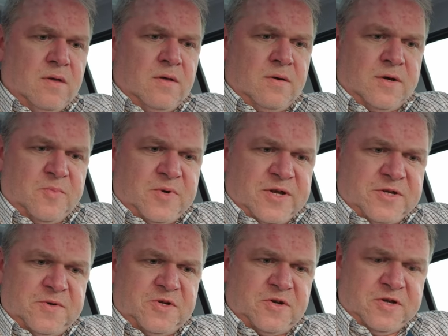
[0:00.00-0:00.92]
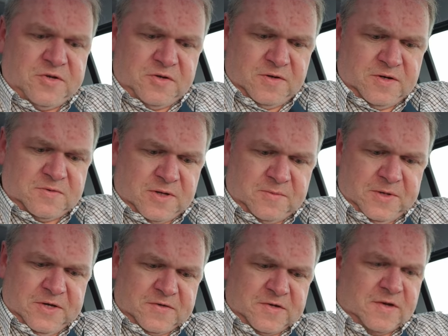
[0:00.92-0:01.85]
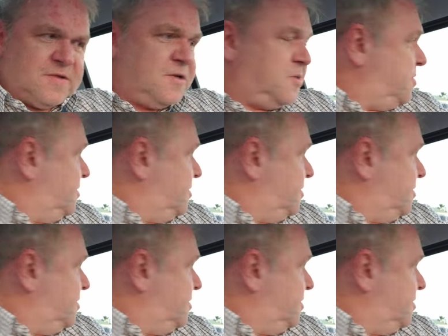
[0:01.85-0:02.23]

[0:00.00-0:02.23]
And it plays you a jolly tune as well when you start it up.